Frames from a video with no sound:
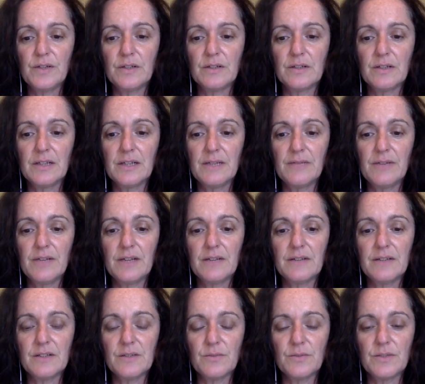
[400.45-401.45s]
to live like
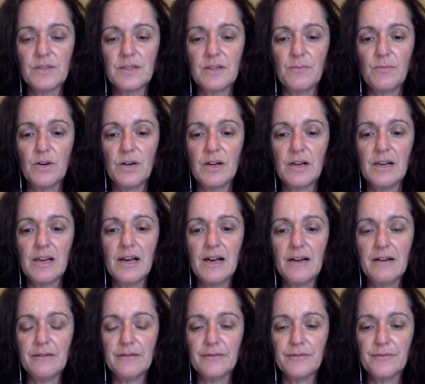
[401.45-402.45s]
this with someone I love.